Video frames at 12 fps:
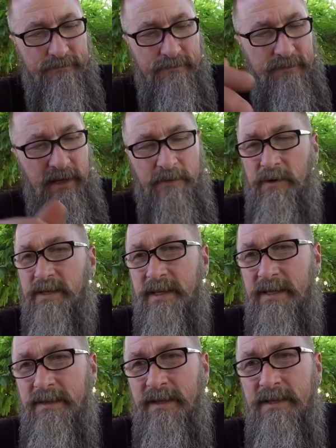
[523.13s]
Have we
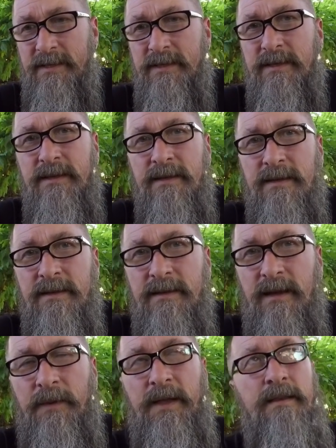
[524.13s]
seen this?
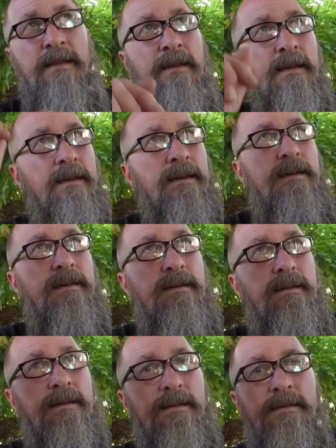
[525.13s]
I mean,
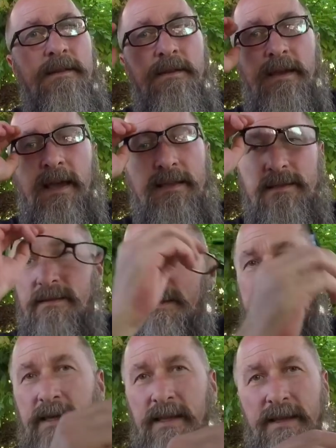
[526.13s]
do you guys
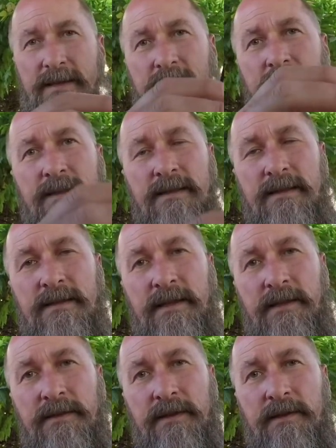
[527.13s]
get it?
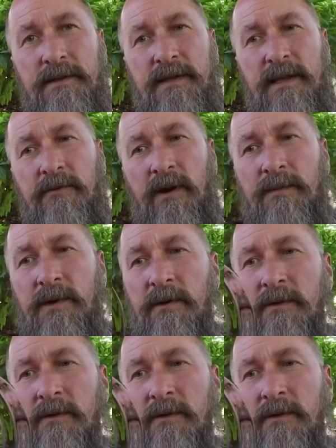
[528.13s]
Do you see where I'm going